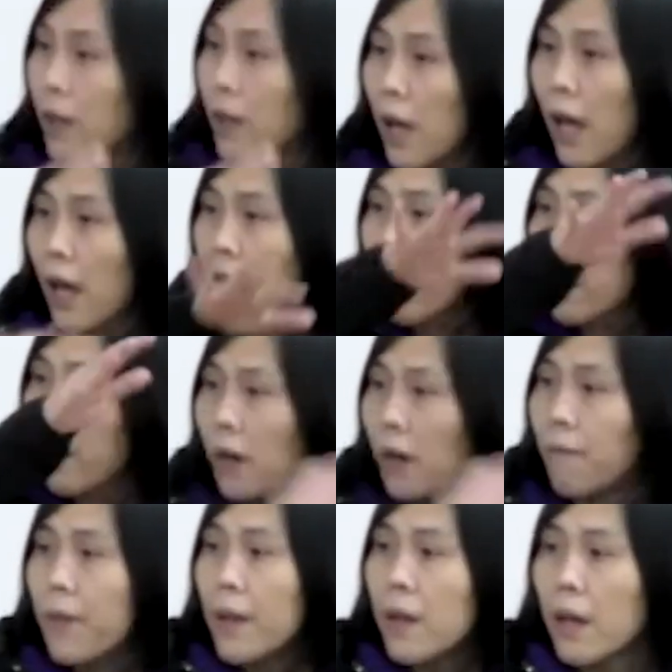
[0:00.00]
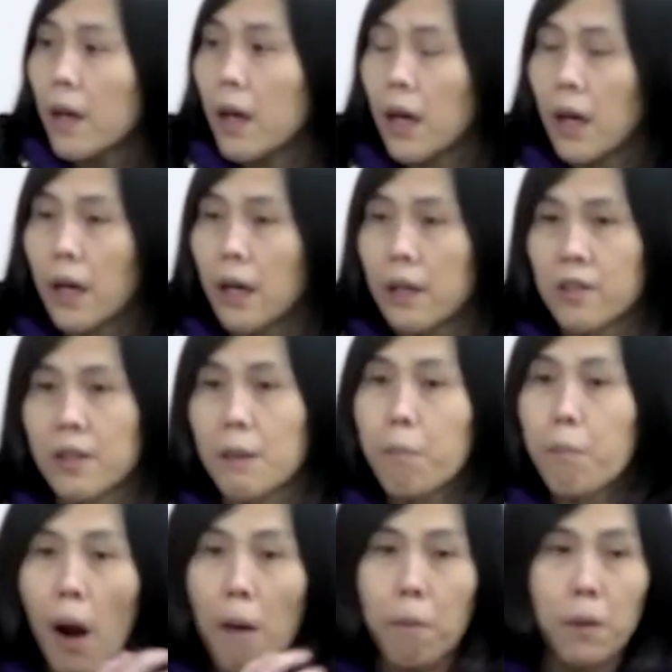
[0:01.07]
and uh, uh, some
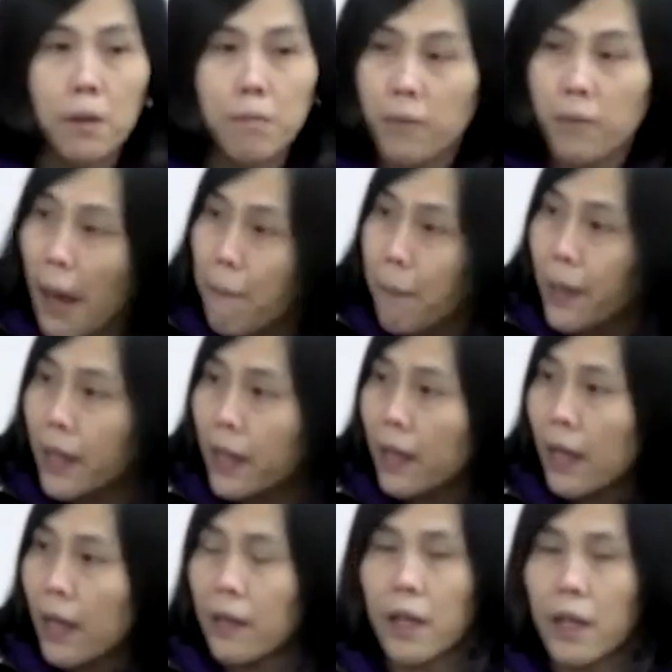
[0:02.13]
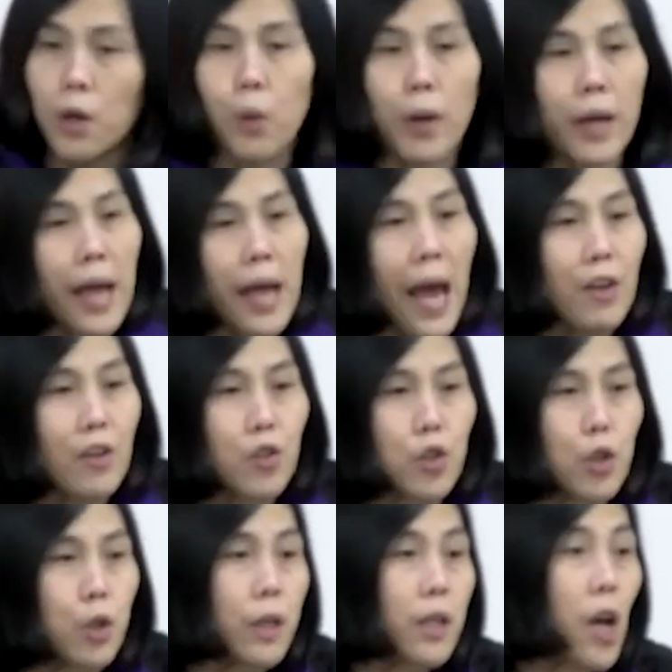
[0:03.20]
problem happening, and then when I ask
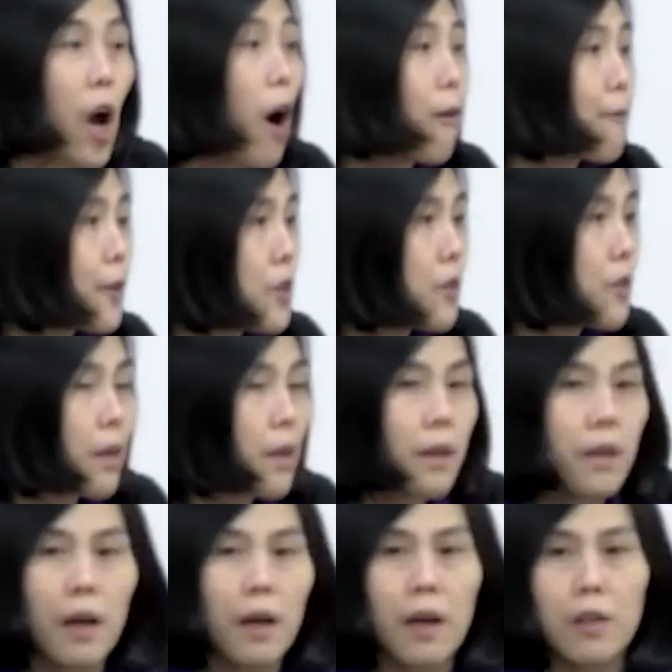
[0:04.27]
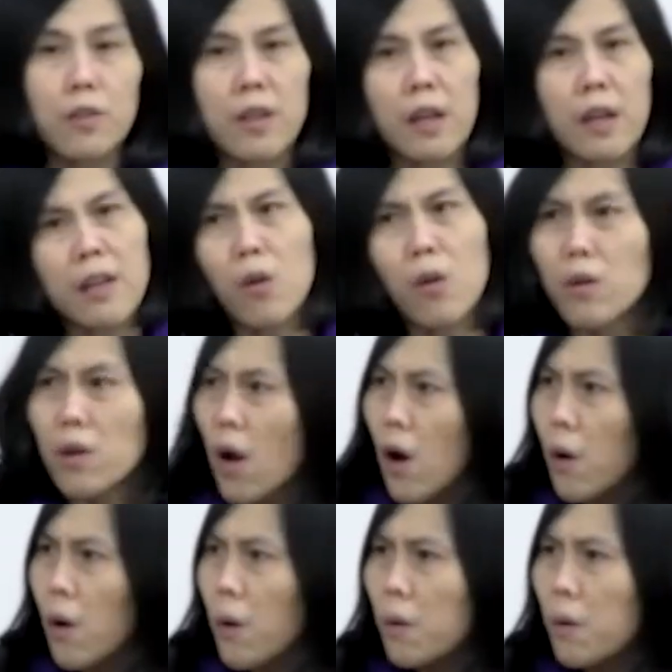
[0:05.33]
you in the office, uh, you said, I don't
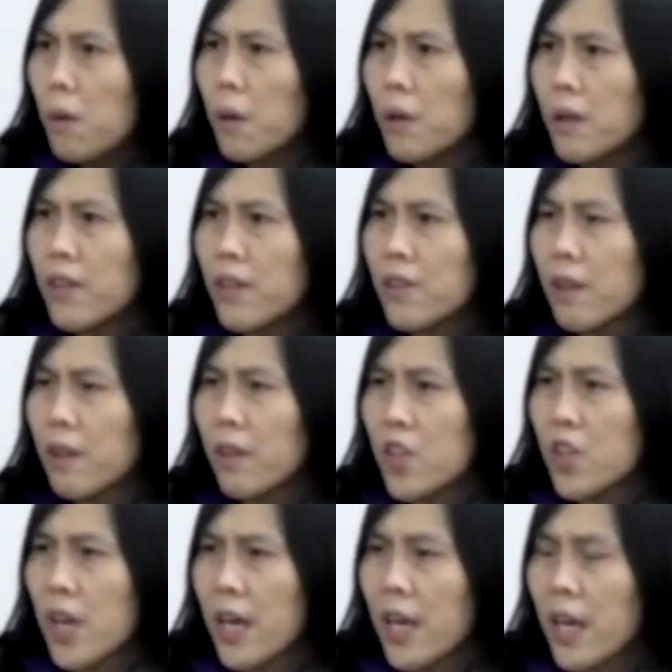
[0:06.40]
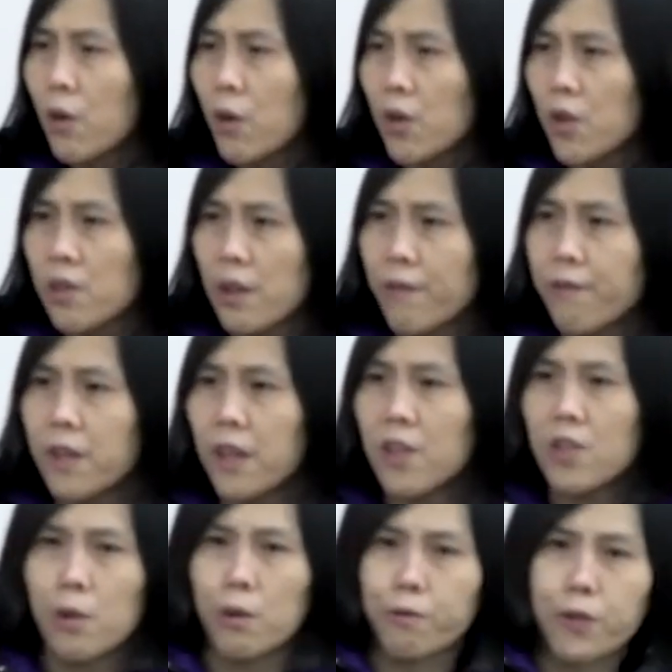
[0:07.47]
know, this shaking or
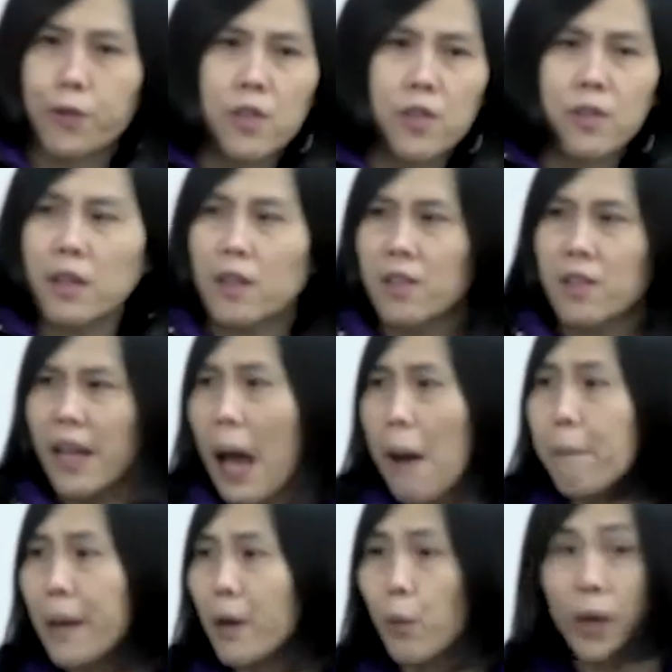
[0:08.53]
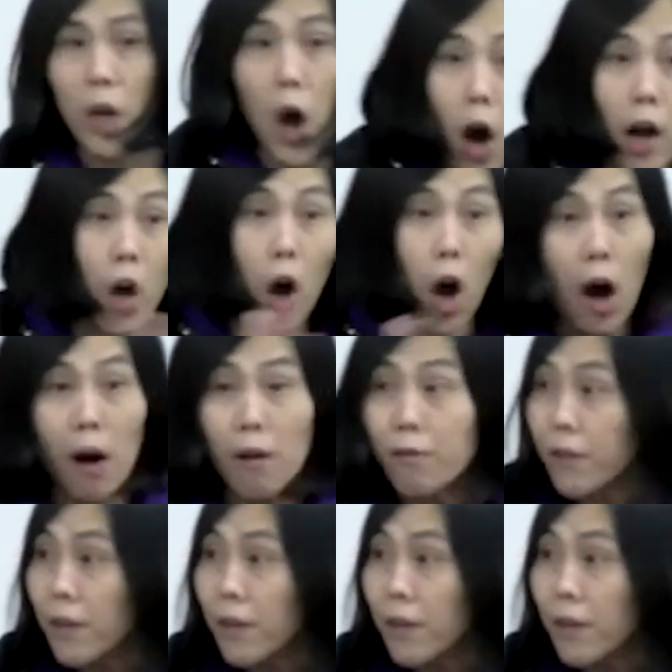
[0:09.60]
stiffness or freezing, is it happen when on or off?